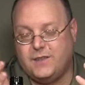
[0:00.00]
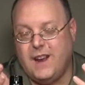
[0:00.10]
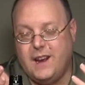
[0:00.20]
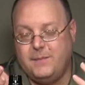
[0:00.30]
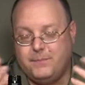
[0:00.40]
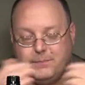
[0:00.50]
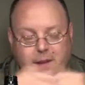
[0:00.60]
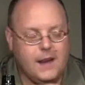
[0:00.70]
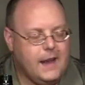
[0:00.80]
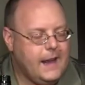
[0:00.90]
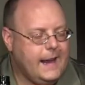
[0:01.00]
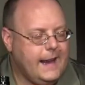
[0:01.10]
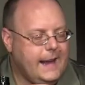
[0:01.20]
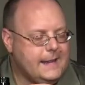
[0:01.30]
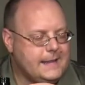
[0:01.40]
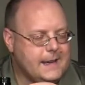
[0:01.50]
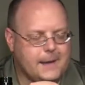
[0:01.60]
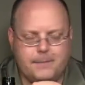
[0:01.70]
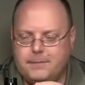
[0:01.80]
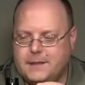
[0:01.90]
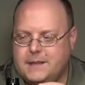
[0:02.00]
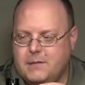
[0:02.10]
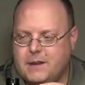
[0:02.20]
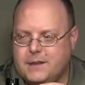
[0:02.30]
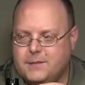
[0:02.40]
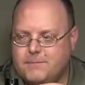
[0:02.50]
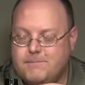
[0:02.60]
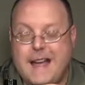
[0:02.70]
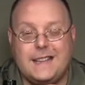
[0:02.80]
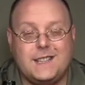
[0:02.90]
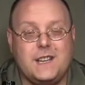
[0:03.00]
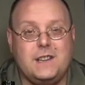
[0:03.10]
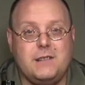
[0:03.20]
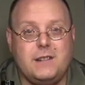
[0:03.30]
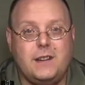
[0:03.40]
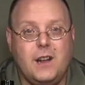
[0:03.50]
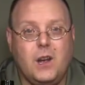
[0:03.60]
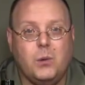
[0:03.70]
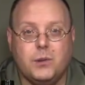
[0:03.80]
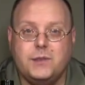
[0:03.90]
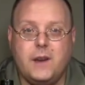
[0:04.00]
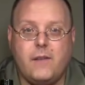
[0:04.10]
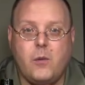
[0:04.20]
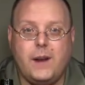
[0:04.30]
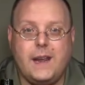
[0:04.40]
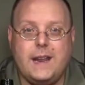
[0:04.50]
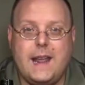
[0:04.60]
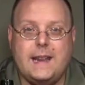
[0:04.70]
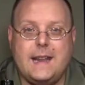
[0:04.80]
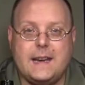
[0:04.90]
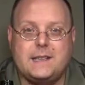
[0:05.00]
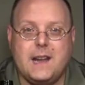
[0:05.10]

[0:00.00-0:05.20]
is fine. And um, let's see what else. That's going to do it. We'll see everyone again next